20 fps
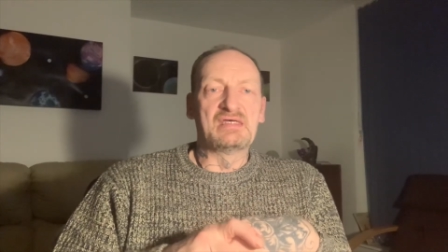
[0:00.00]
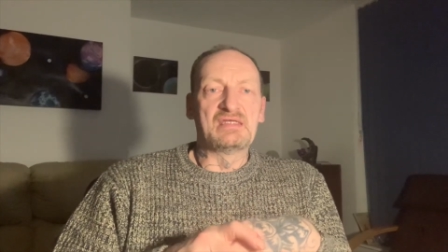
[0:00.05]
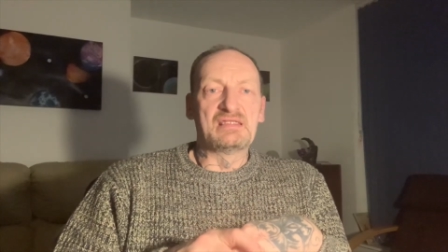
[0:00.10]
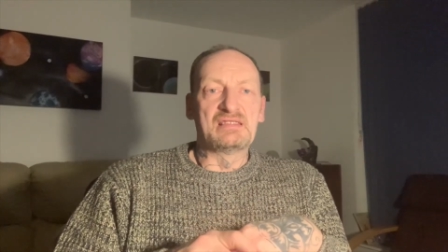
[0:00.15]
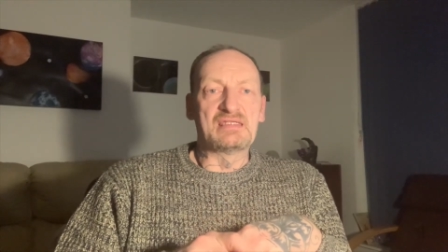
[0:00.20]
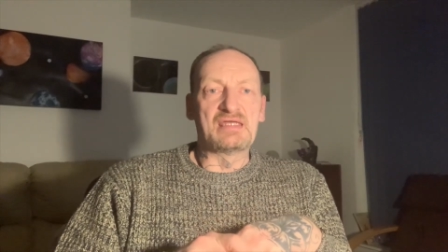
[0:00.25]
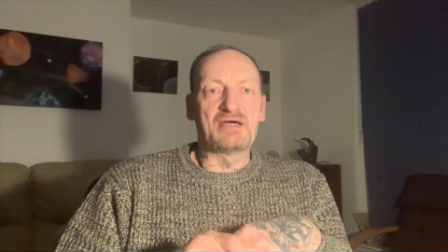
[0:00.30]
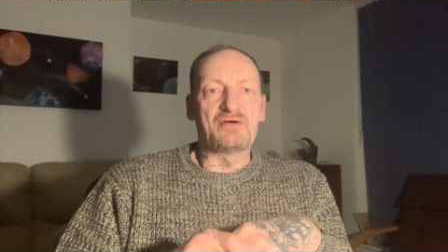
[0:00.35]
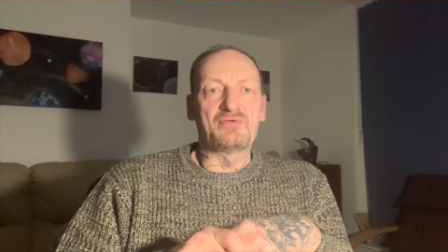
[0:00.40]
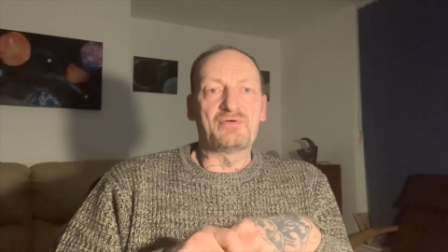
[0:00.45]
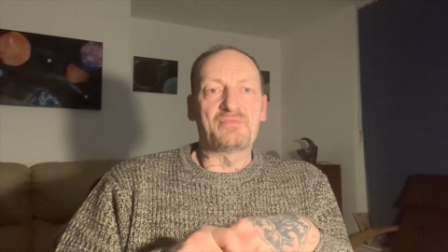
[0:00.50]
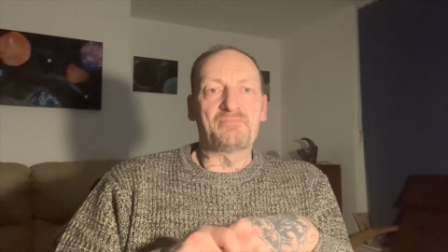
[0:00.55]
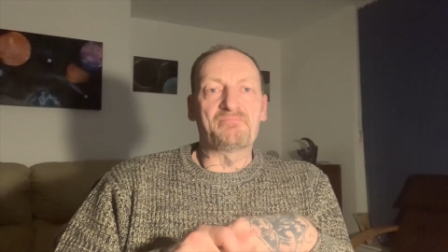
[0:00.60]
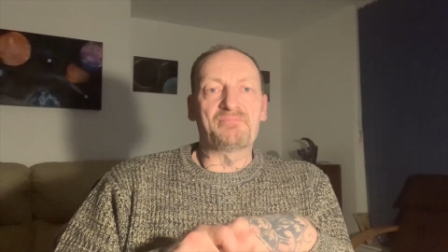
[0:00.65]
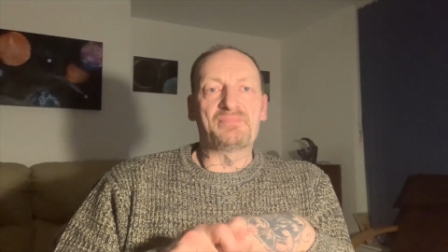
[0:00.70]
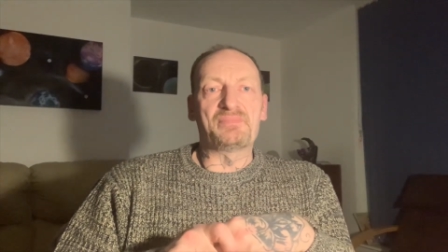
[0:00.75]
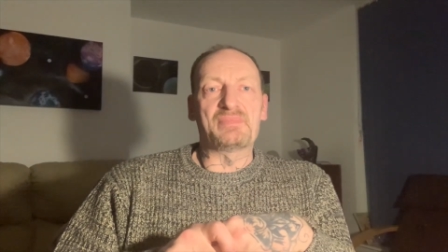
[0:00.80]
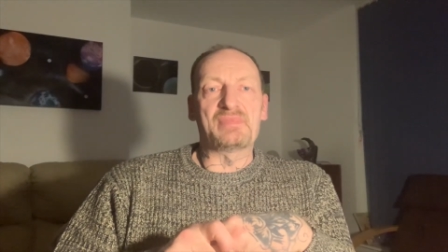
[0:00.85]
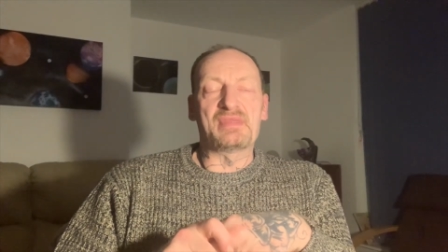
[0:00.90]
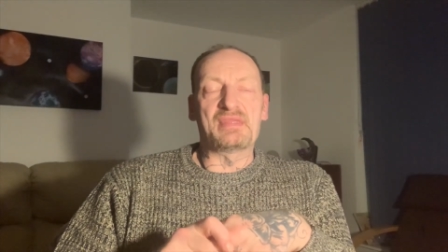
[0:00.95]
Now,
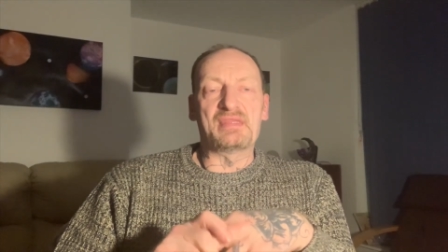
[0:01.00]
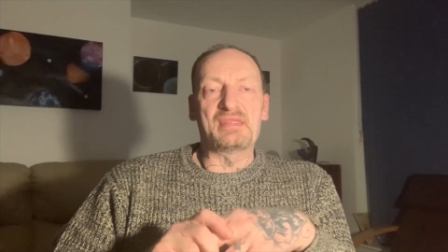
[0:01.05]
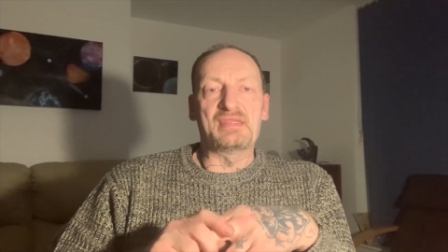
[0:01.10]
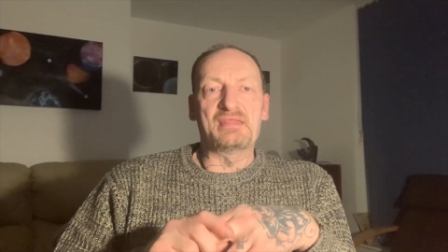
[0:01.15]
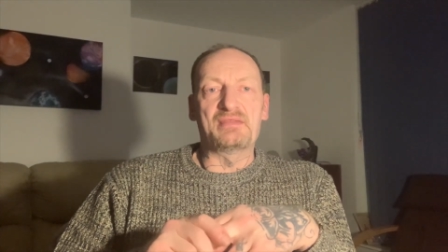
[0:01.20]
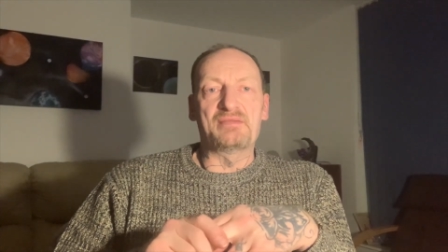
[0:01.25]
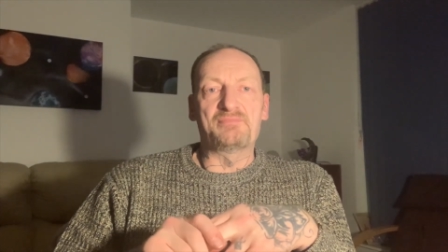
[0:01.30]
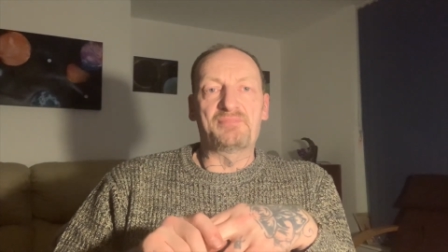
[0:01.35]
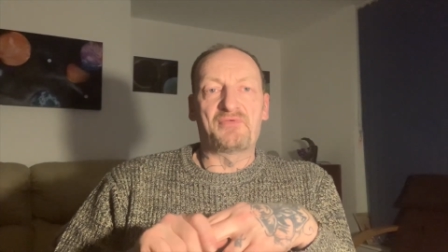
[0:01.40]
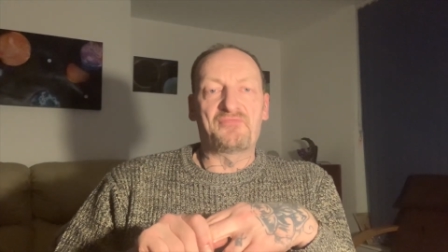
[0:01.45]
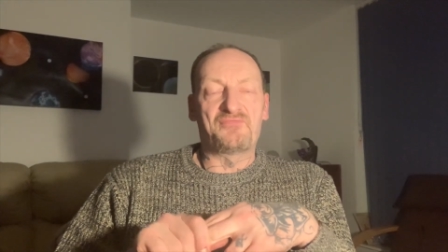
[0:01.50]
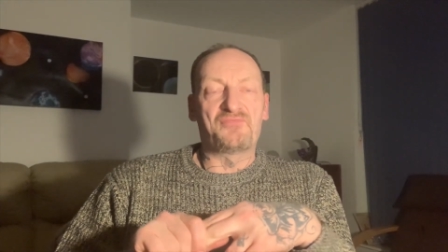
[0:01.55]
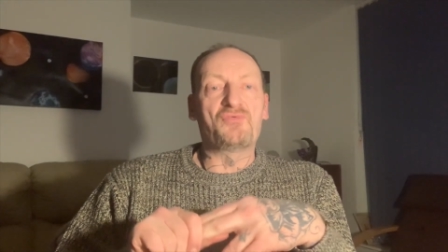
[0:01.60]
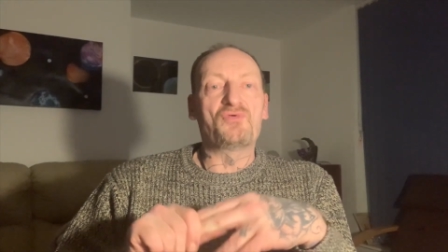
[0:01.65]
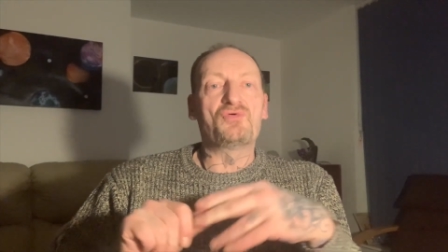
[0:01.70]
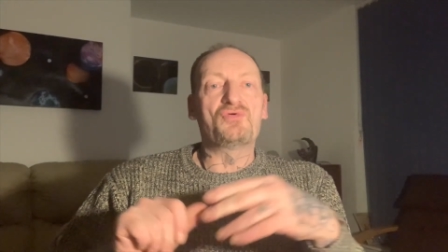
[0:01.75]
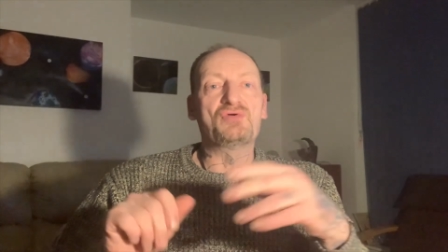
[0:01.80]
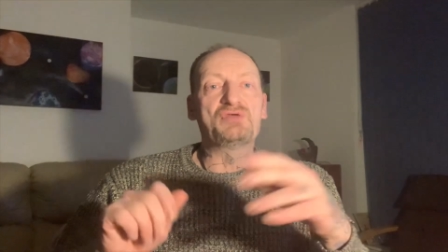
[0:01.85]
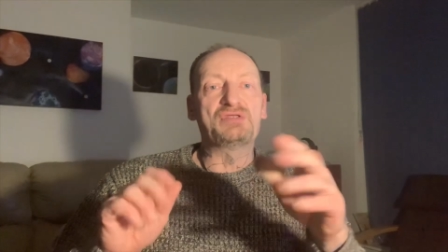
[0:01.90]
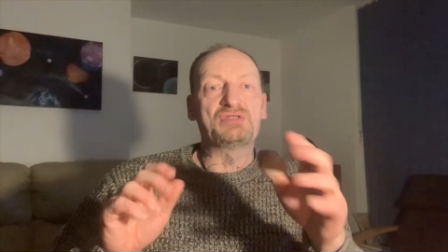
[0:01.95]

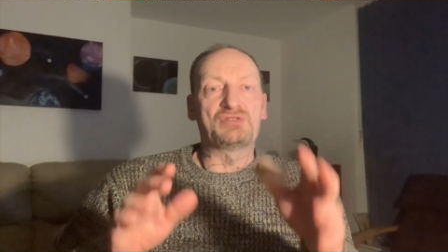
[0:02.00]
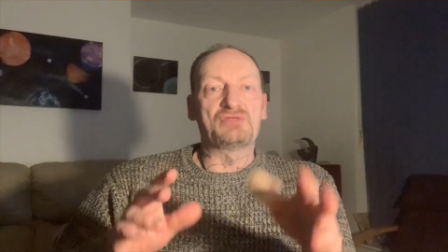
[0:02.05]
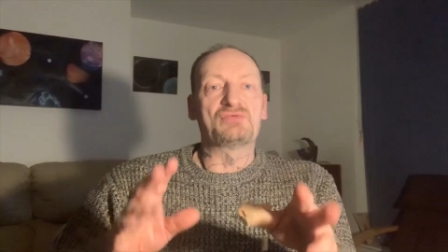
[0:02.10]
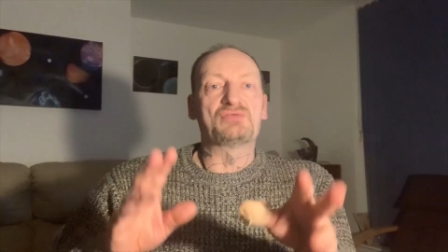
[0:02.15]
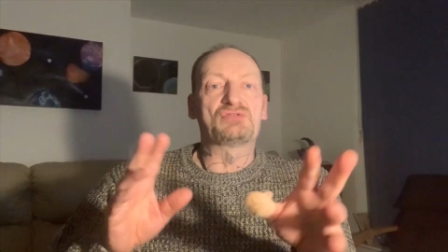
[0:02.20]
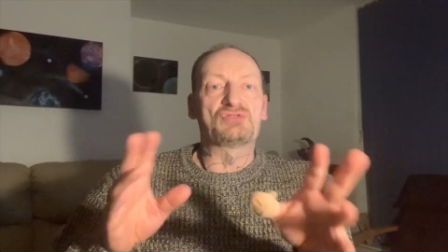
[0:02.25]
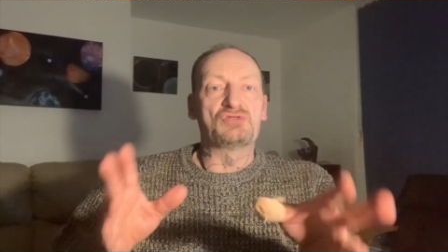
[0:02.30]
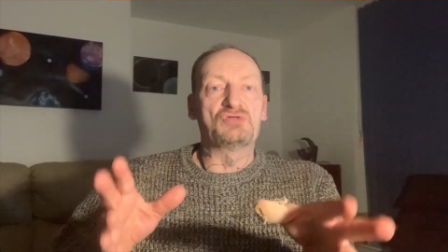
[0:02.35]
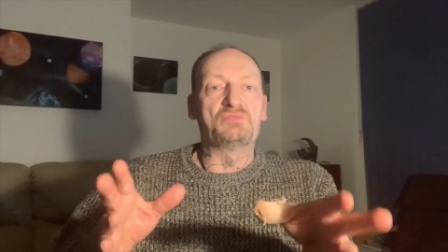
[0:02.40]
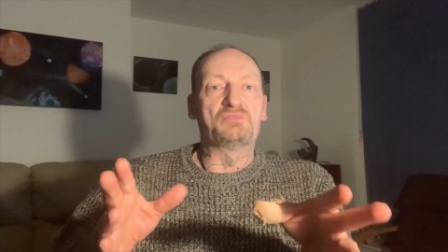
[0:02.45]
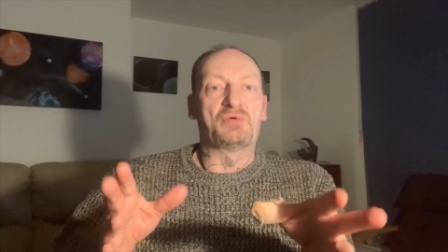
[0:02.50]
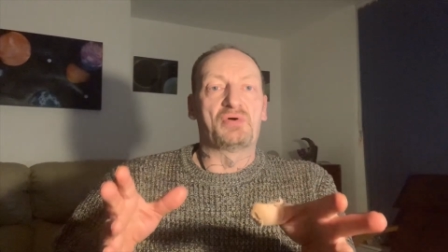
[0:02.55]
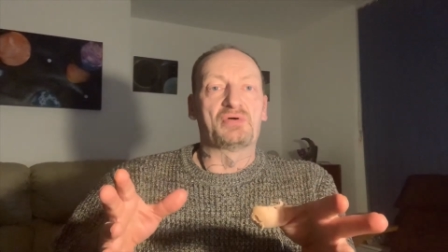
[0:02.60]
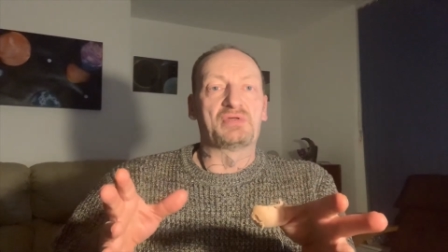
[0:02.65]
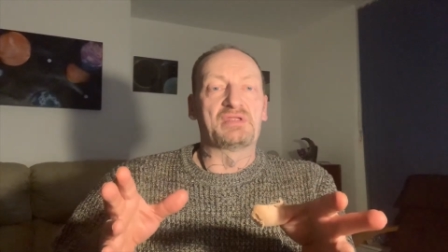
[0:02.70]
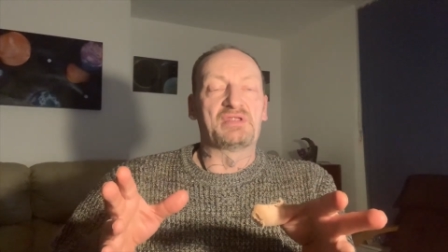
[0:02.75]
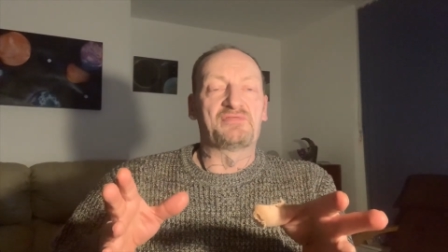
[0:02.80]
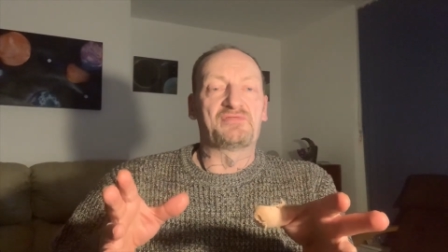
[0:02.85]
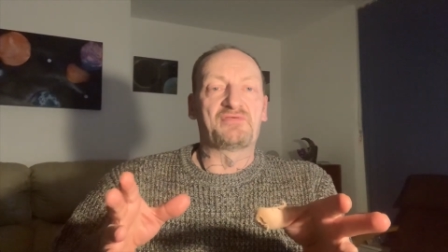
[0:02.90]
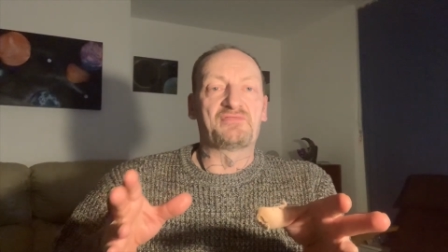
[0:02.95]
before you do two point,
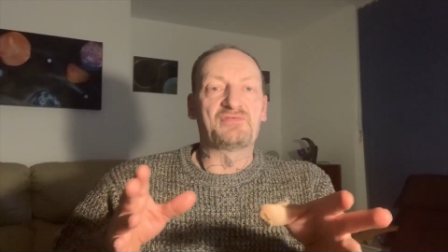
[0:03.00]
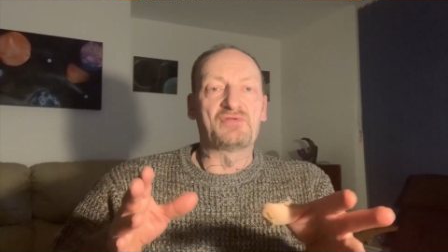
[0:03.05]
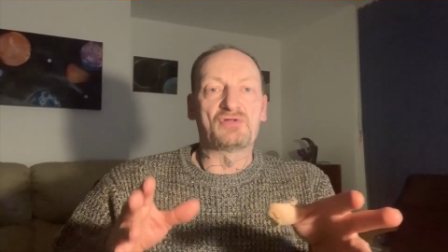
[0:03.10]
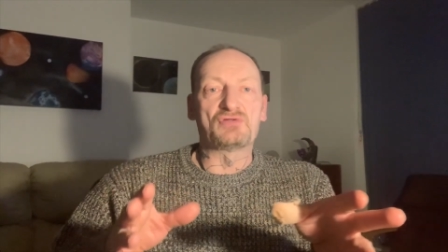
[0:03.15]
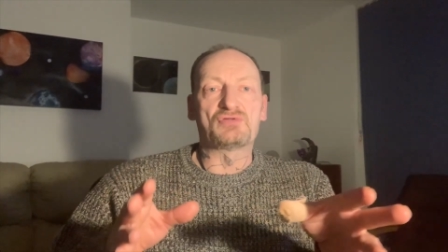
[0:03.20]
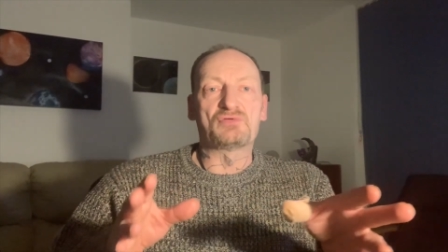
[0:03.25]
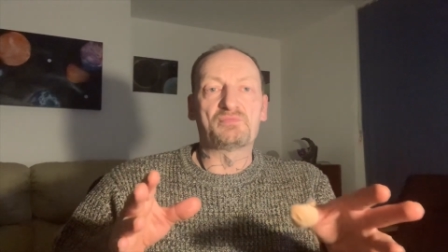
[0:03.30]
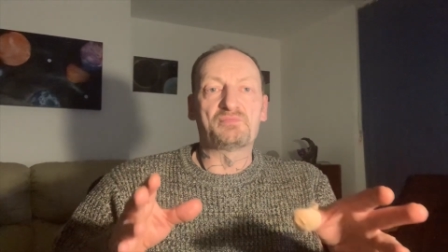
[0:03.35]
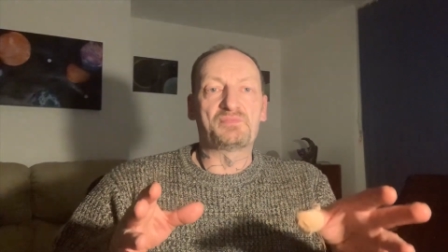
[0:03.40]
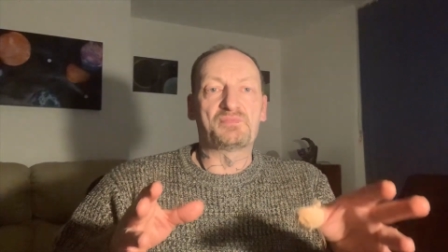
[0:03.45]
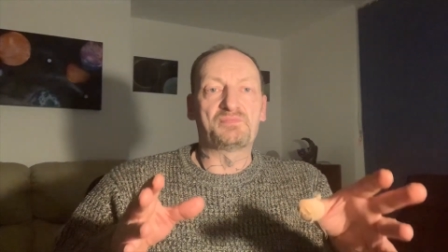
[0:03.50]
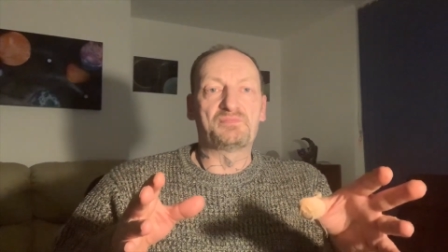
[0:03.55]
if you've not done